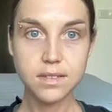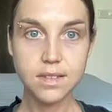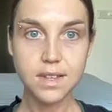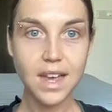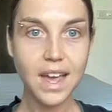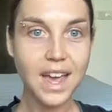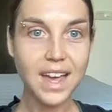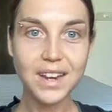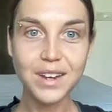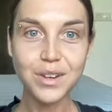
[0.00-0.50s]

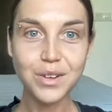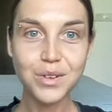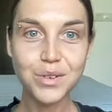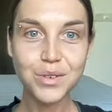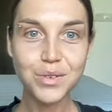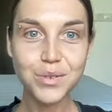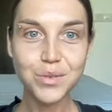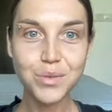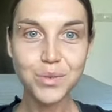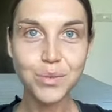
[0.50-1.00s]
And
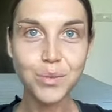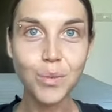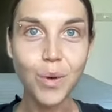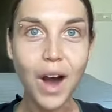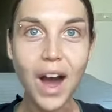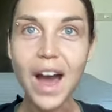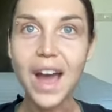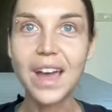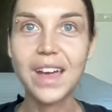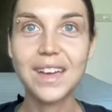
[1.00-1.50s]

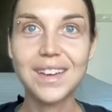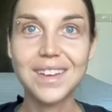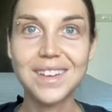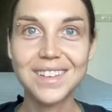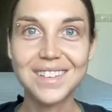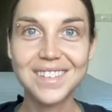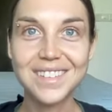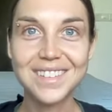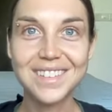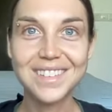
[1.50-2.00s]
why?
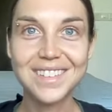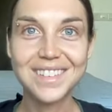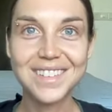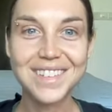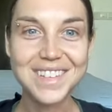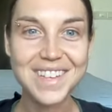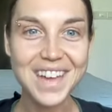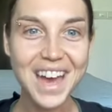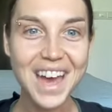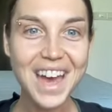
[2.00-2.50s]

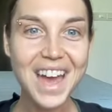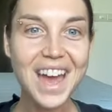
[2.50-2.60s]
Yeah,